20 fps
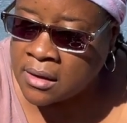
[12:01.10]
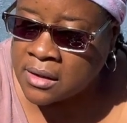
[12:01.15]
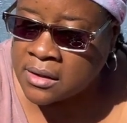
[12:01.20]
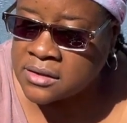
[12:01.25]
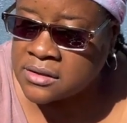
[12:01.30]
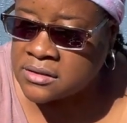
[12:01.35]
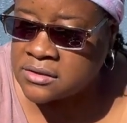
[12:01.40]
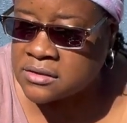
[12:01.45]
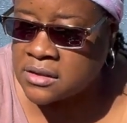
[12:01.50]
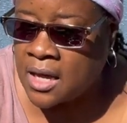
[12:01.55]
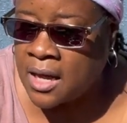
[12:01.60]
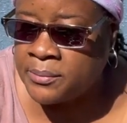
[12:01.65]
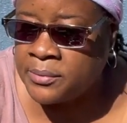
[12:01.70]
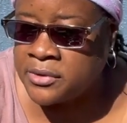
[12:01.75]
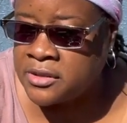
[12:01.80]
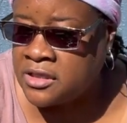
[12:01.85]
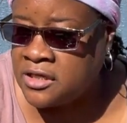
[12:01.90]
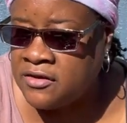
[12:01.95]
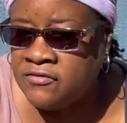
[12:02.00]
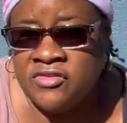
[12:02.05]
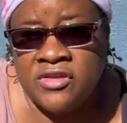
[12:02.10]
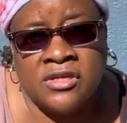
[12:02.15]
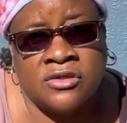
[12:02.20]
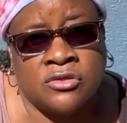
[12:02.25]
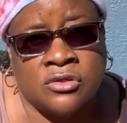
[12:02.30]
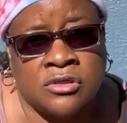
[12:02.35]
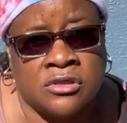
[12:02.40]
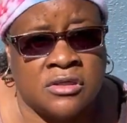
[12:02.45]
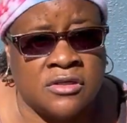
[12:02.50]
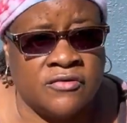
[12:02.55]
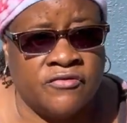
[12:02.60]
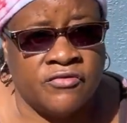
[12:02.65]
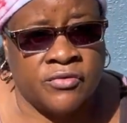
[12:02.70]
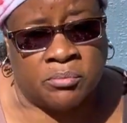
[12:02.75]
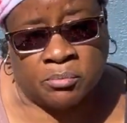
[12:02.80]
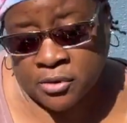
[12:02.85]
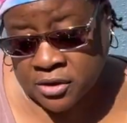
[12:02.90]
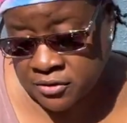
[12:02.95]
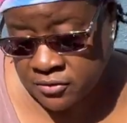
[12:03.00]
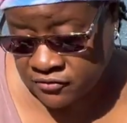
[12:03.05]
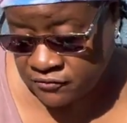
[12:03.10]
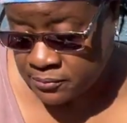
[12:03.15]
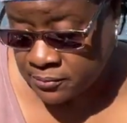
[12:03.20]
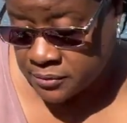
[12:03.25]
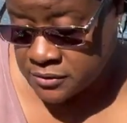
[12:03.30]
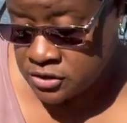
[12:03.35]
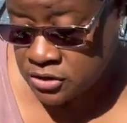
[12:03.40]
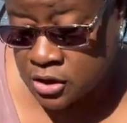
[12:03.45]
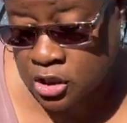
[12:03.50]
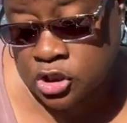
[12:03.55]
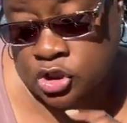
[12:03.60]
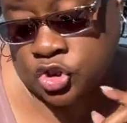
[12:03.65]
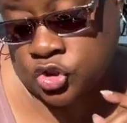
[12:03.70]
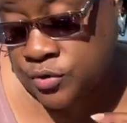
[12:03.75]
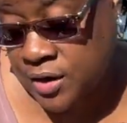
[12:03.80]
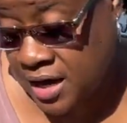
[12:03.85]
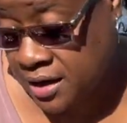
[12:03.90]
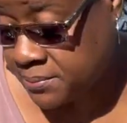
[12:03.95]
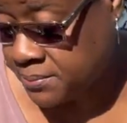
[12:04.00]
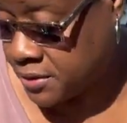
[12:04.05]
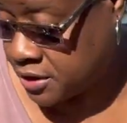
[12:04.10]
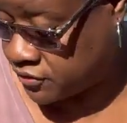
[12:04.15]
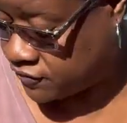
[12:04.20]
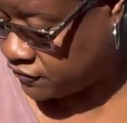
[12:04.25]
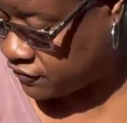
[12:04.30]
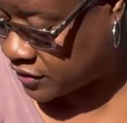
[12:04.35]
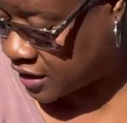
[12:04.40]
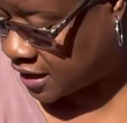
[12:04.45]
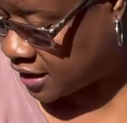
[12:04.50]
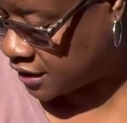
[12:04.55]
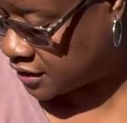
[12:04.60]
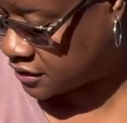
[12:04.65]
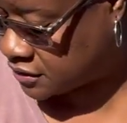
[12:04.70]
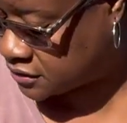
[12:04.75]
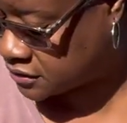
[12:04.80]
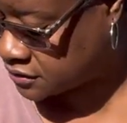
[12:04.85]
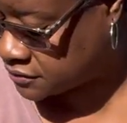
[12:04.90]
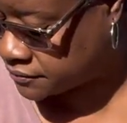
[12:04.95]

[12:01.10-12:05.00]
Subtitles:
because I believe these are good for to attract butterflies.